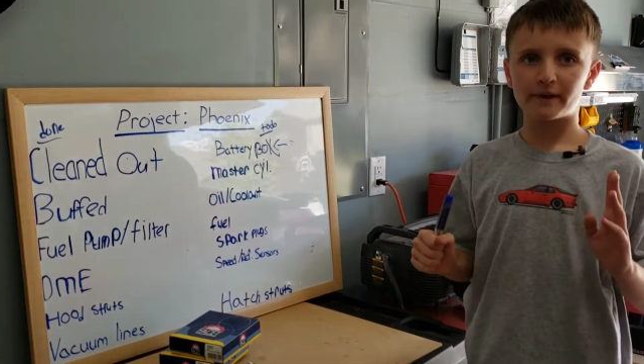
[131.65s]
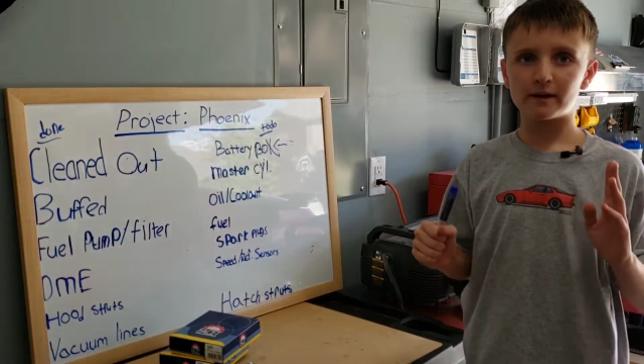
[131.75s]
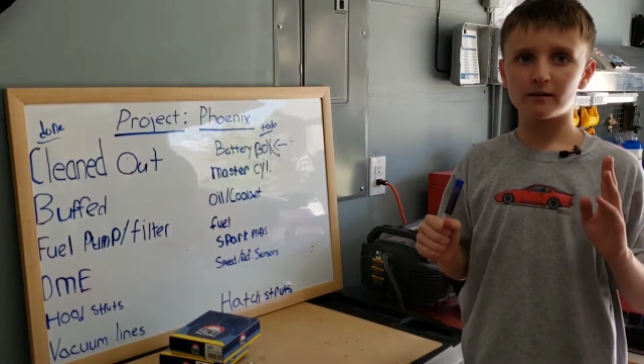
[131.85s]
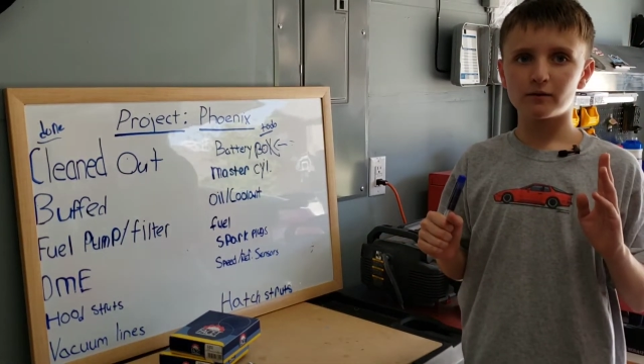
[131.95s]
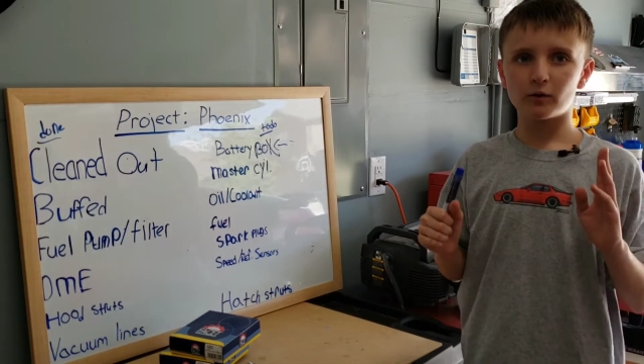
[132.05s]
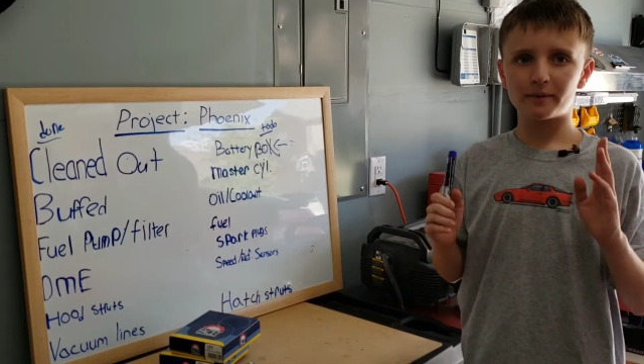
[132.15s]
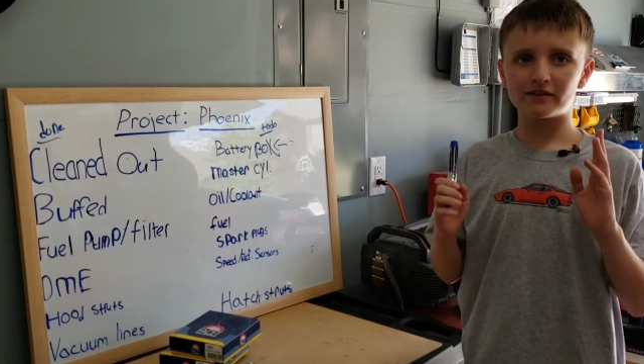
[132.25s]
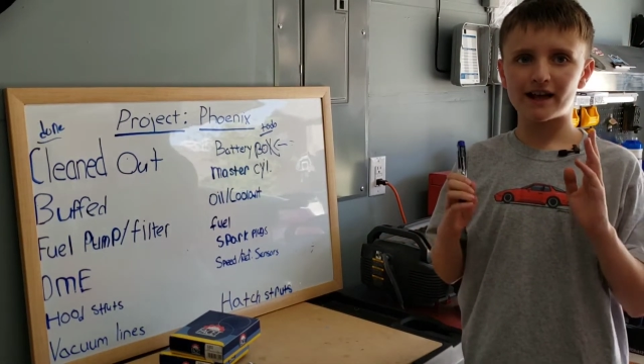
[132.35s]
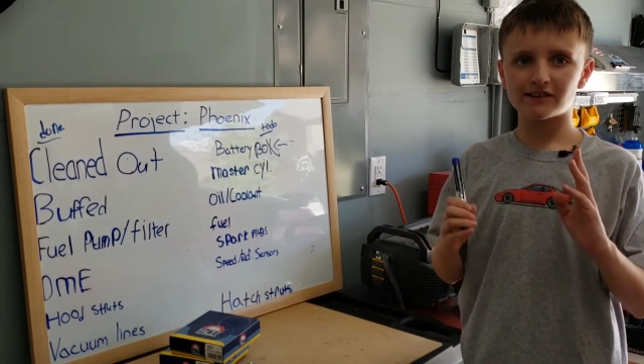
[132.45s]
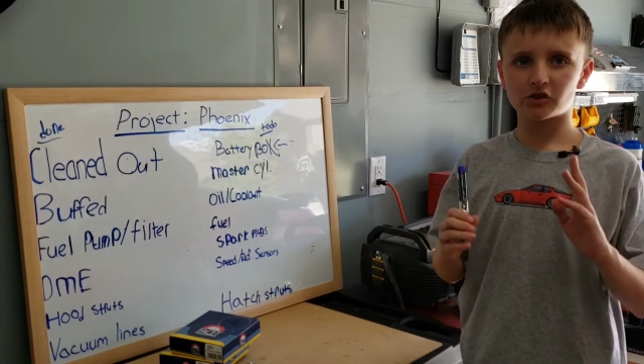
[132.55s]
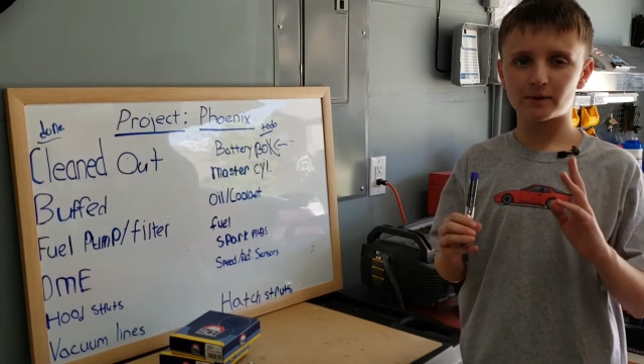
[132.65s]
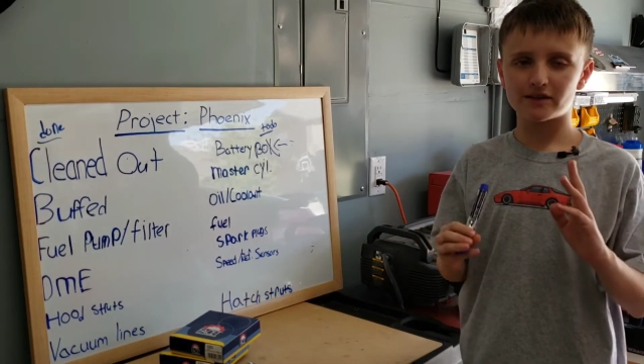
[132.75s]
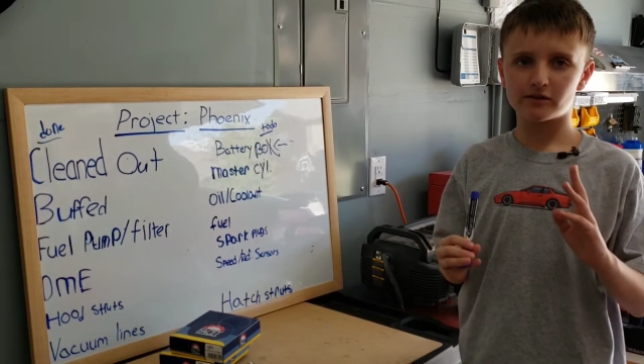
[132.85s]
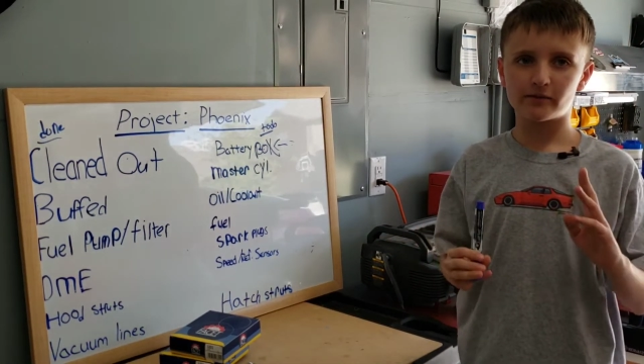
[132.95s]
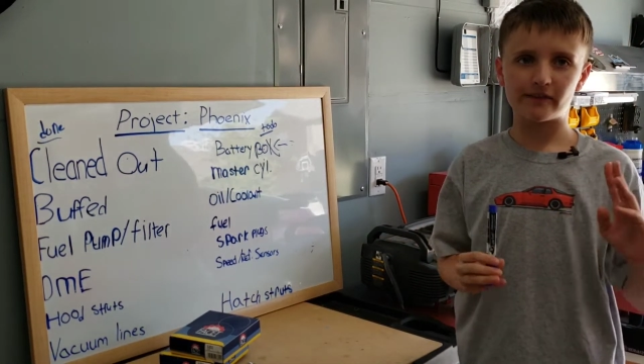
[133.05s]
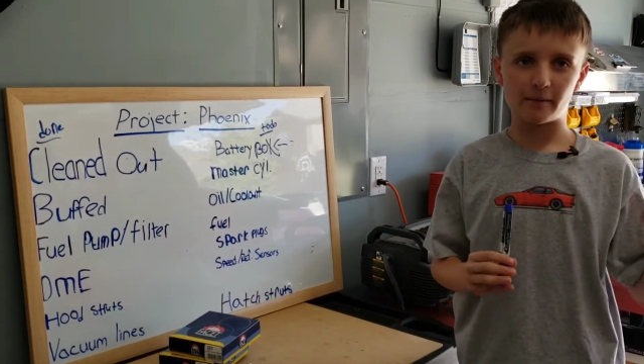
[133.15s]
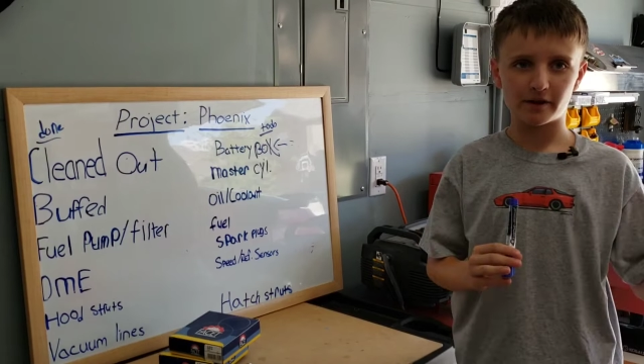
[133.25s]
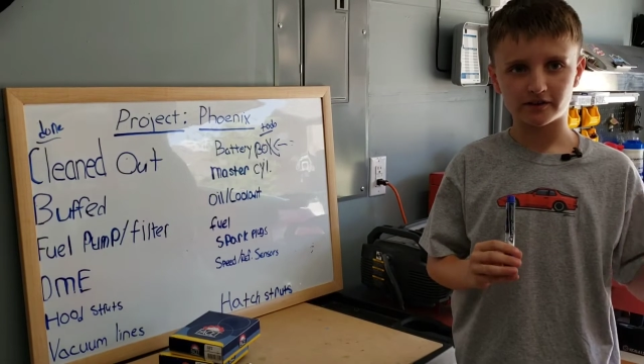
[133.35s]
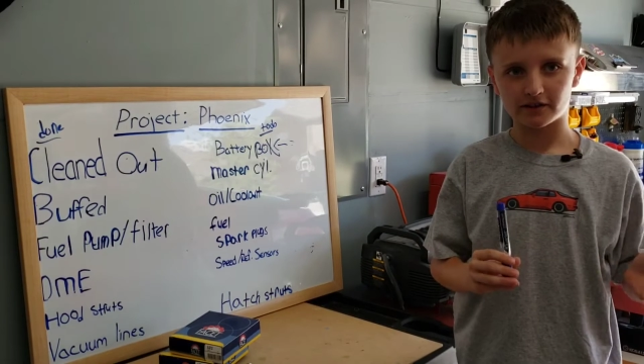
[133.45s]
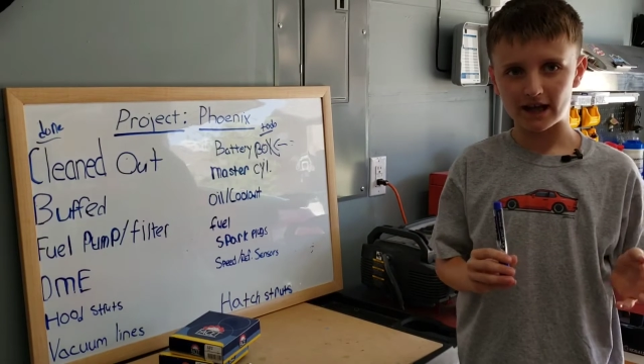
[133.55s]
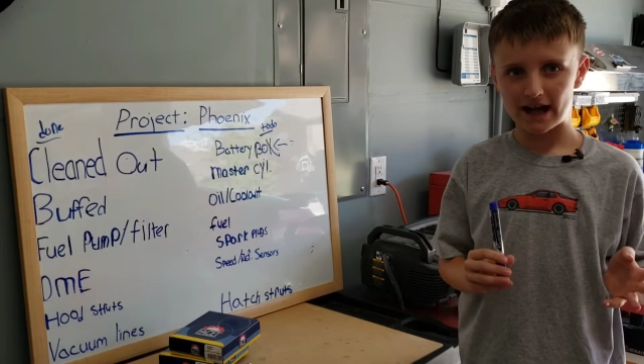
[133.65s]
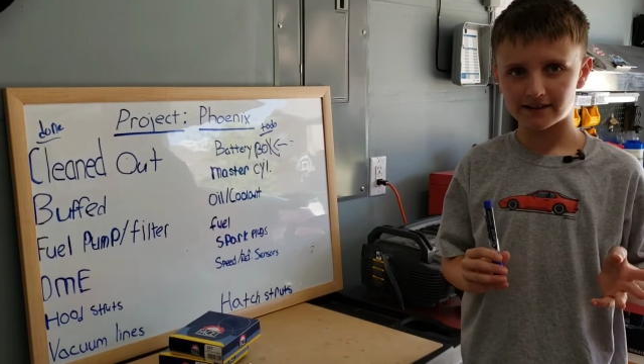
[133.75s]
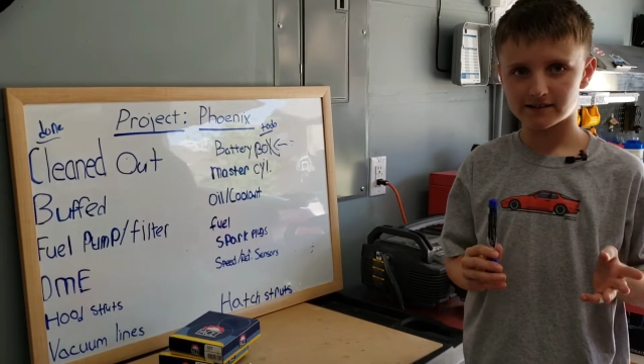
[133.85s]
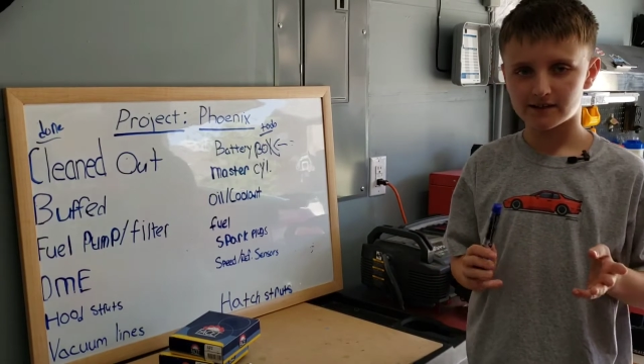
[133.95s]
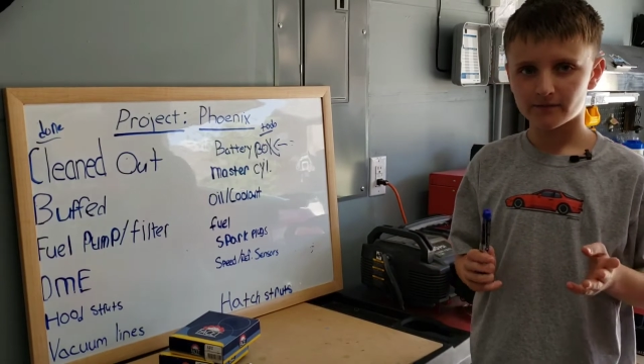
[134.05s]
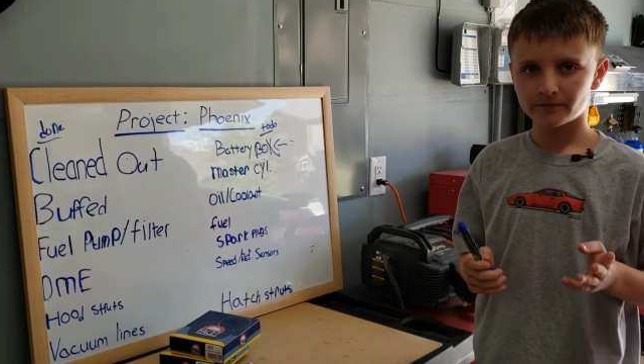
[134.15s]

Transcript: be less expensive than that piece of glass.